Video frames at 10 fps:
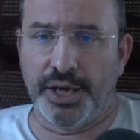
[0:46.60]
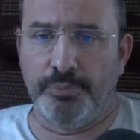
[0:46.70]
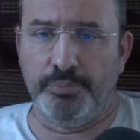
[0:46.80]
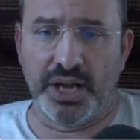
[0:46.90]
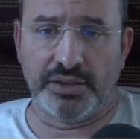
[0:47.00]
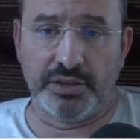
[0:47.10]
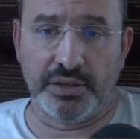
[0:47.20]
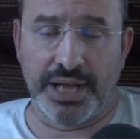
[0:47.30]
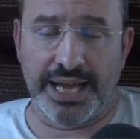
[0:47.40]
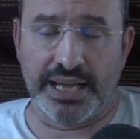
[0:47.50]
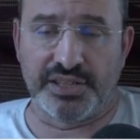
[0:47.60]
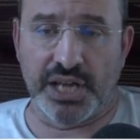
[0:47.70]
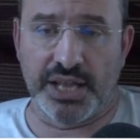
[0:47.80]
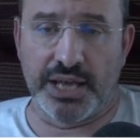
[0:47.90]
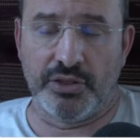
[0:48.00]
But like I
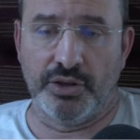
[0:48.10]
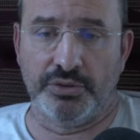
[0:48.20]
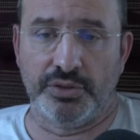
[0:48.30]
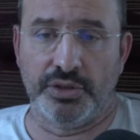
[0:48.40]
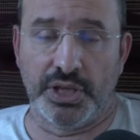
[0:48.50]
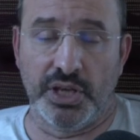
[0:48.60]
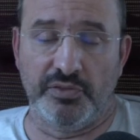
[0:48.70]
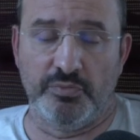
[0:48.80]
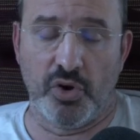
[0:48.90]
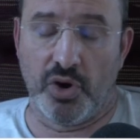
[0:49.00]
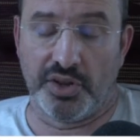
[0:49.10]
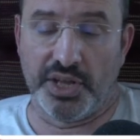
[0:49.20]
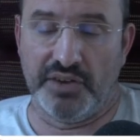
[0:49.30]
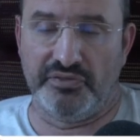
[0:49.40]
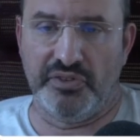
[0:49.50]
said, I don't give more
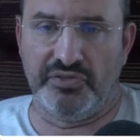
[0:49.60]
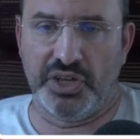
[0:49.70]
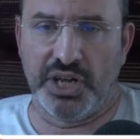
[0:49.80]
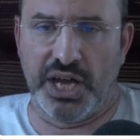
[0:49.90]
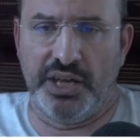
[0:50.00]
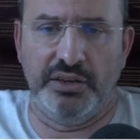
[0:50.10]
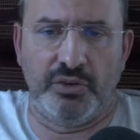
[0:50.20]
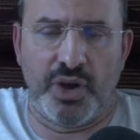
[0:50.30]
than 59,